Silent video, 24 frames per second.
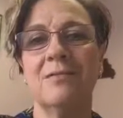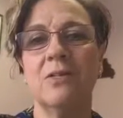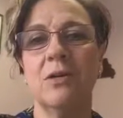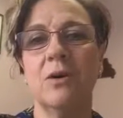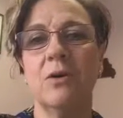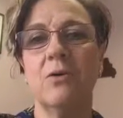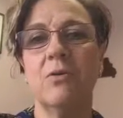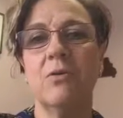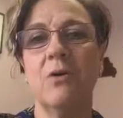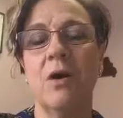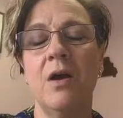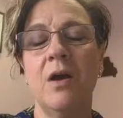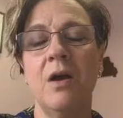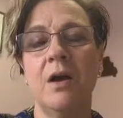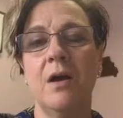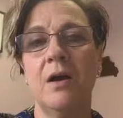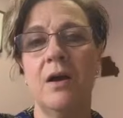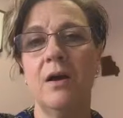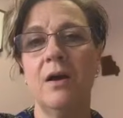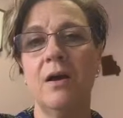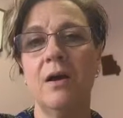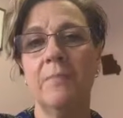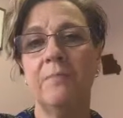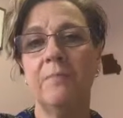So
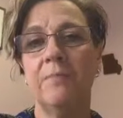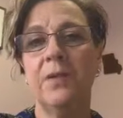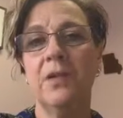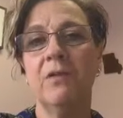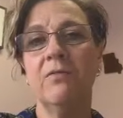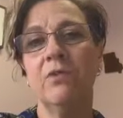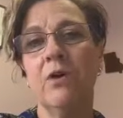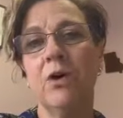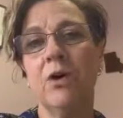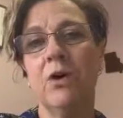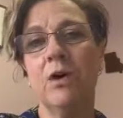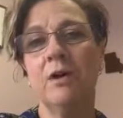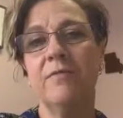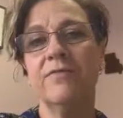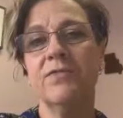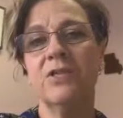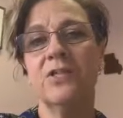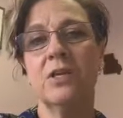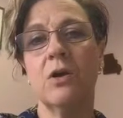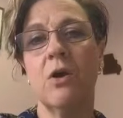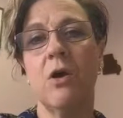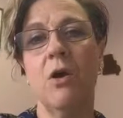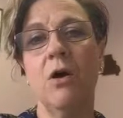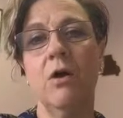um, give our
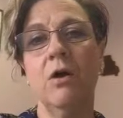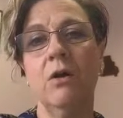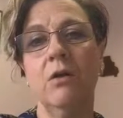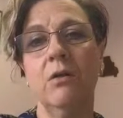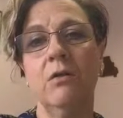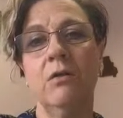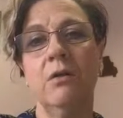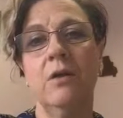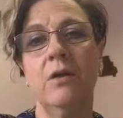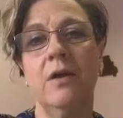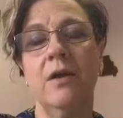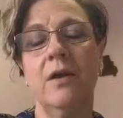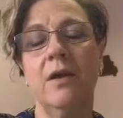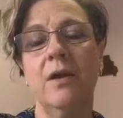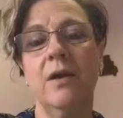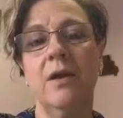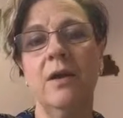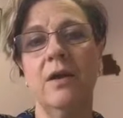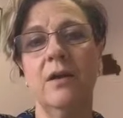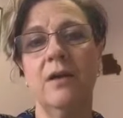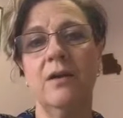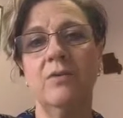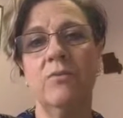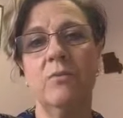office a call
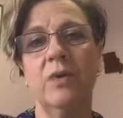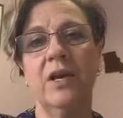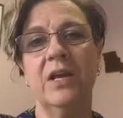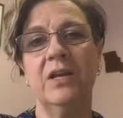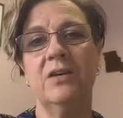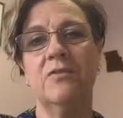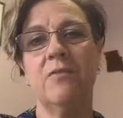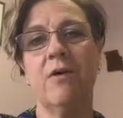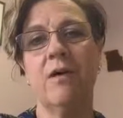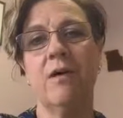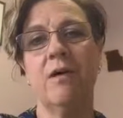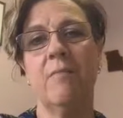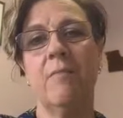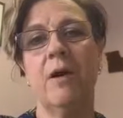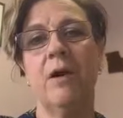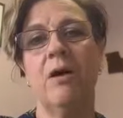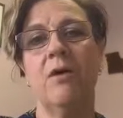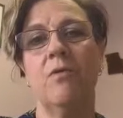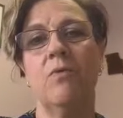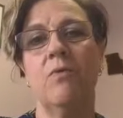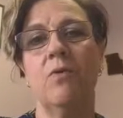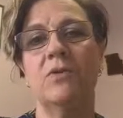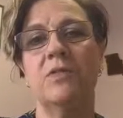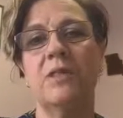and we can talk
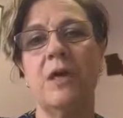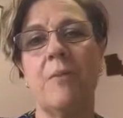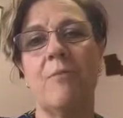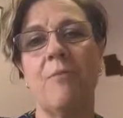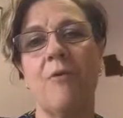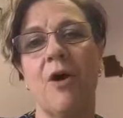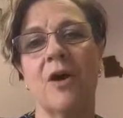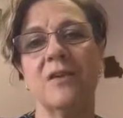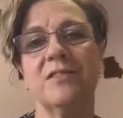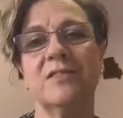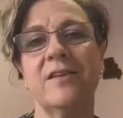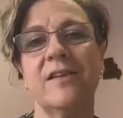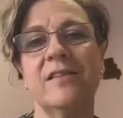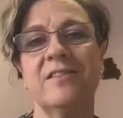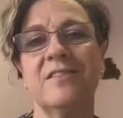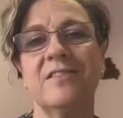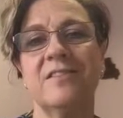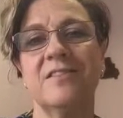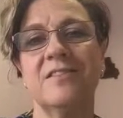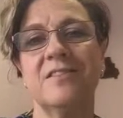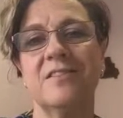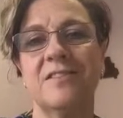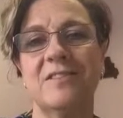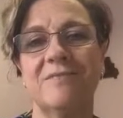about what that
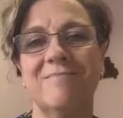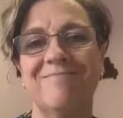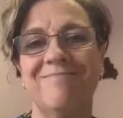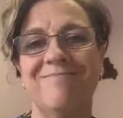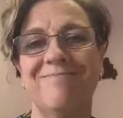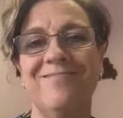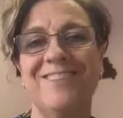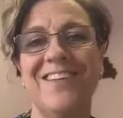process is.